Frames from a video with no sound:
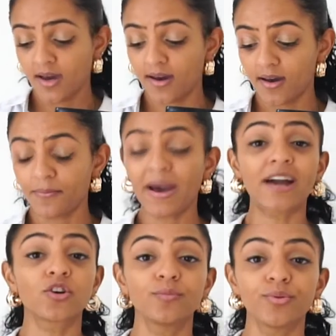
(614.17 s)

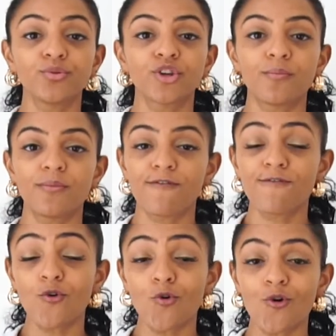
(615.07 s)
ankle boot number
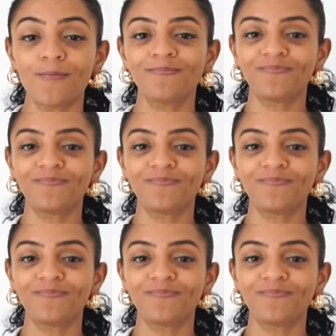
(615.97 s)
4.